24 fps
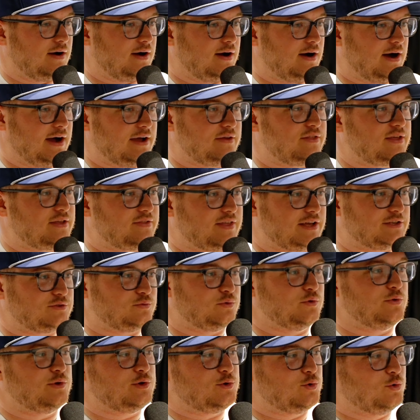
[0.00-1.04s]
I think that's
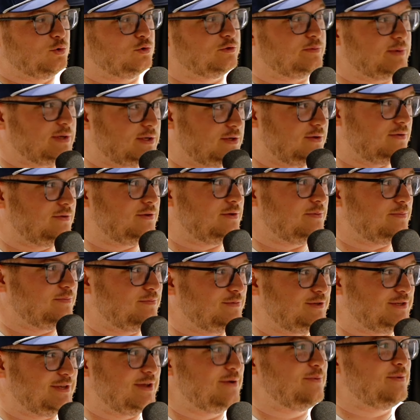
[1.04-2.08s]
really cool to be to
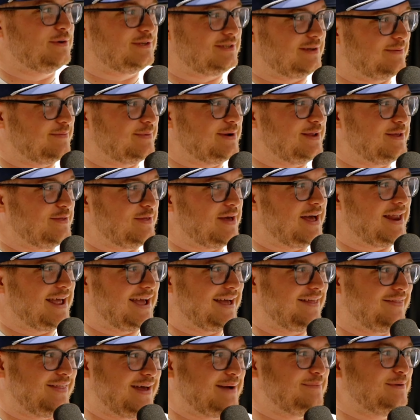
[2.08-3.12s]
sit with somebody that
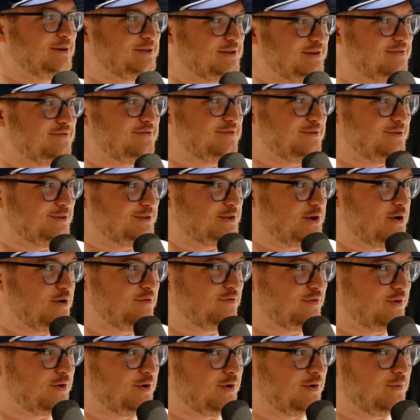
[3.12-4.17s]
had that much influence
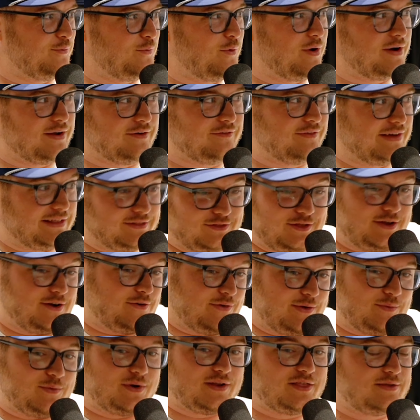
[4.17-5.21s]
over one like
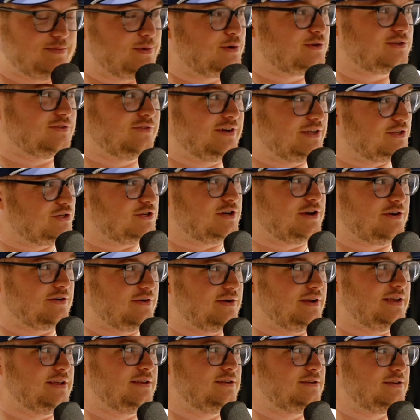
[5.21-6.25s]
literally one of the most
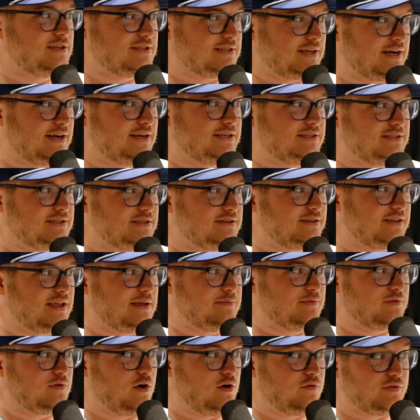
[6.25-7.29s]
legendary designs in the game
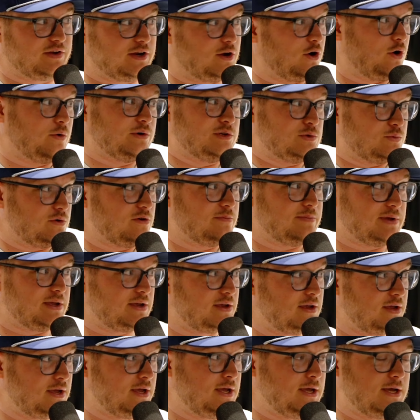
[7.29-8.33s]
of golf, and it always will be.
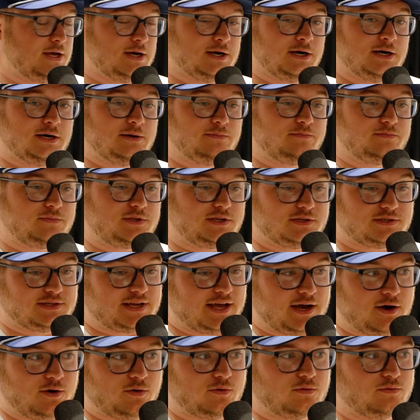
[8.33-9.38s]
Yeah. Um, because
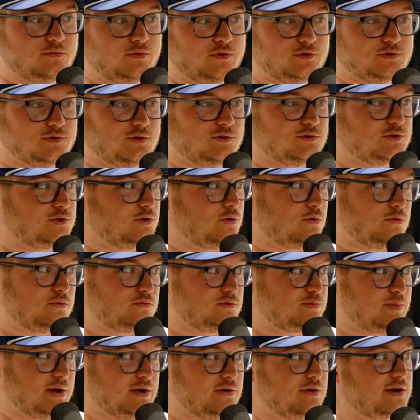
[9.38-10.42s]
now there's also
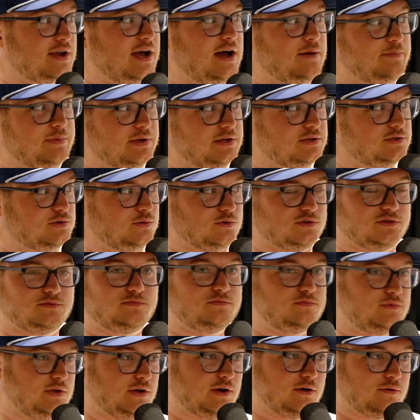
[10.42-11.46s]
spider copies, or
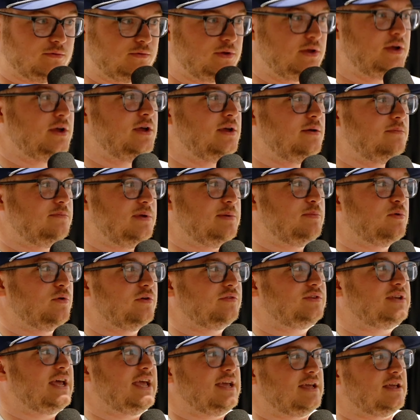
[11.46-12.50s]
you know, people
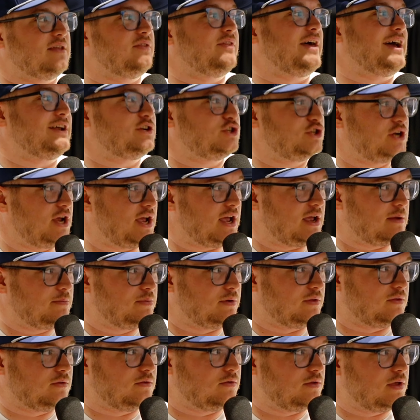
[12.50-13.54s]
have taken that shape
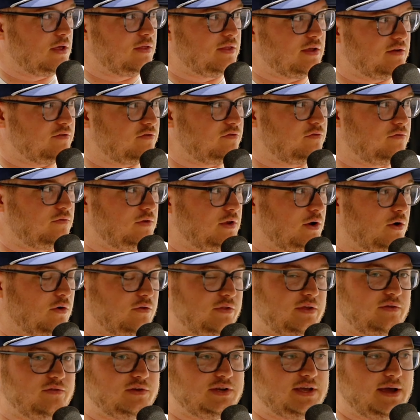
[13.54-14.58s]
and sure. and they've you know
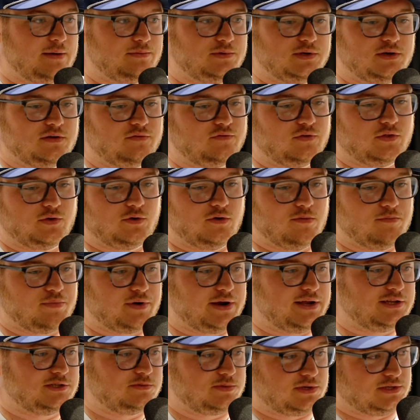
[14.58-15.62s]
they've adapted it for their own
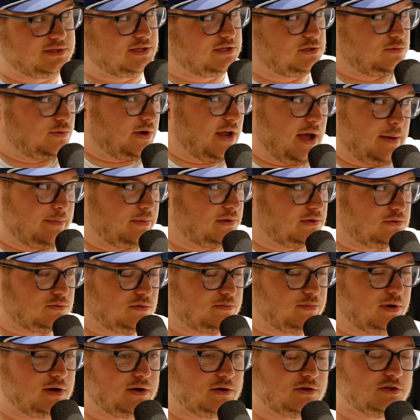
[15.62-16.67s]
brands because that's what happens mm-hmm.
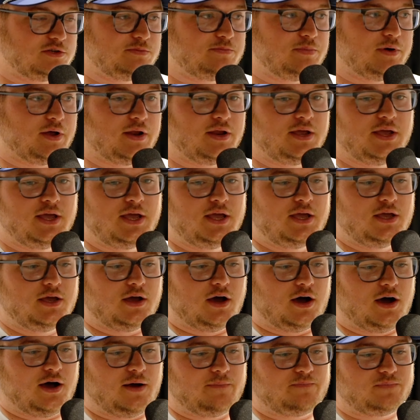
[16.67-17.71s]
with putters. But
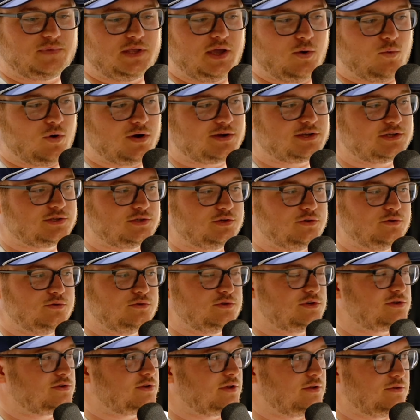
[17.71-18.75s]
um, yeah, walk us through.
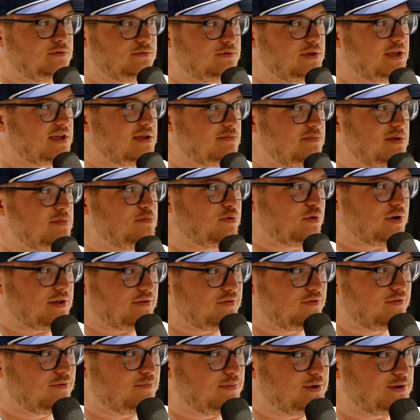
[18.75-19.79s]
Just it can be
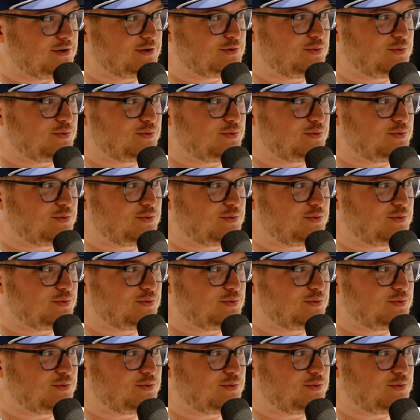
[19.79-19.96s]
brief, but okay.